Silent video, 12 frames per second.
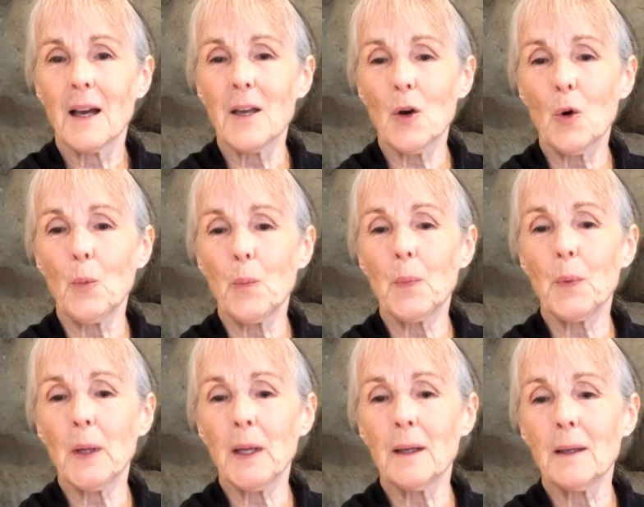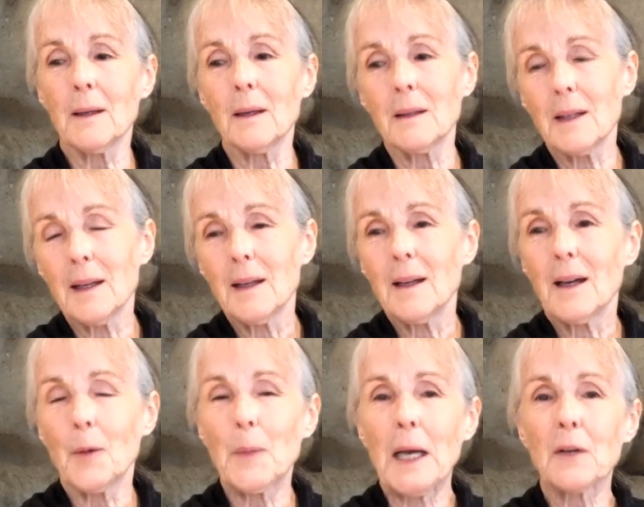I hope in
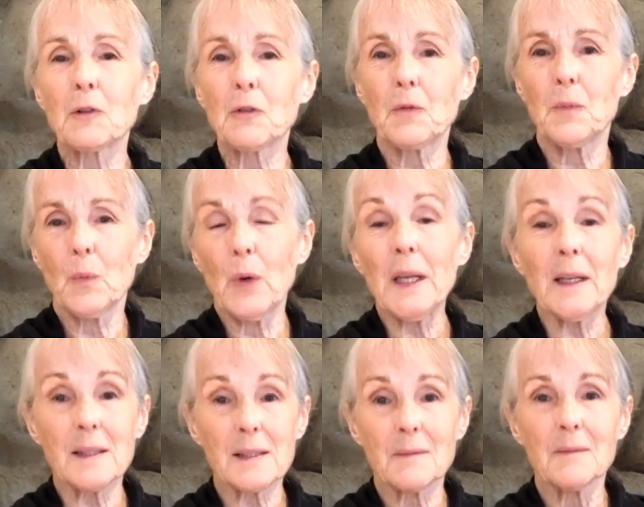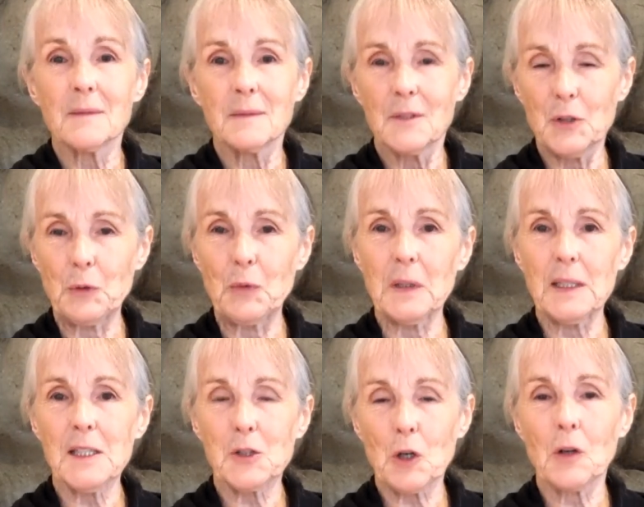a matter of weeks, you really
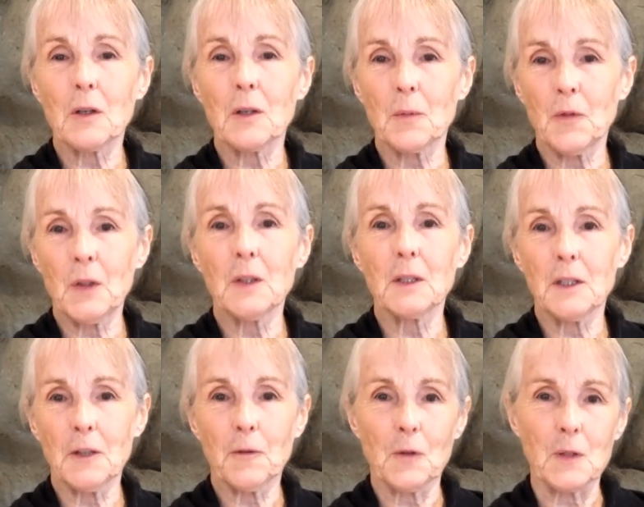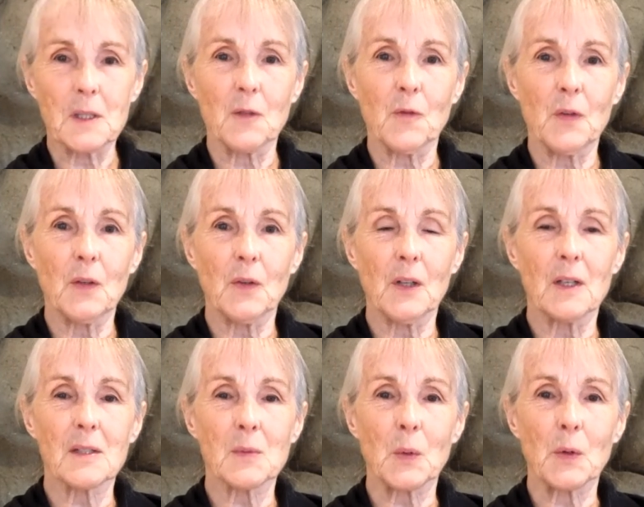start to feel the difference and feel that
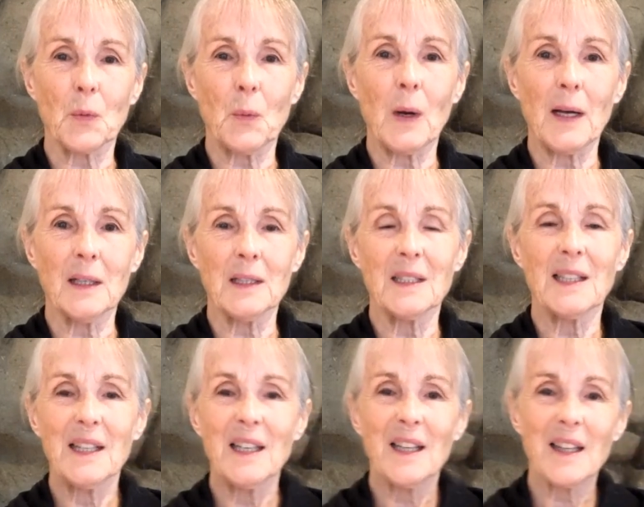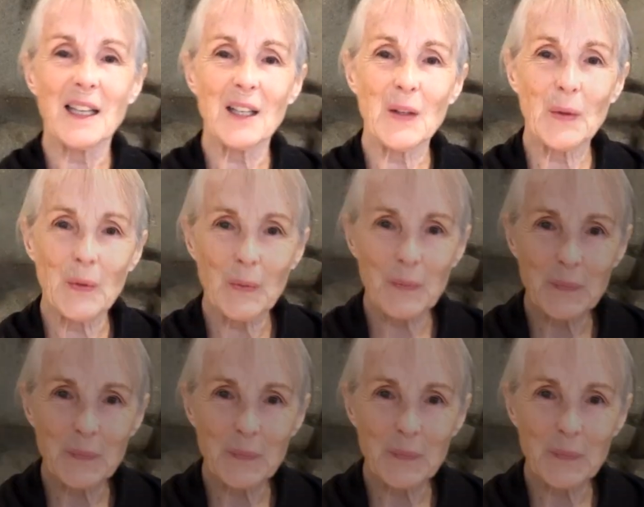it's worthwhile. Thank you.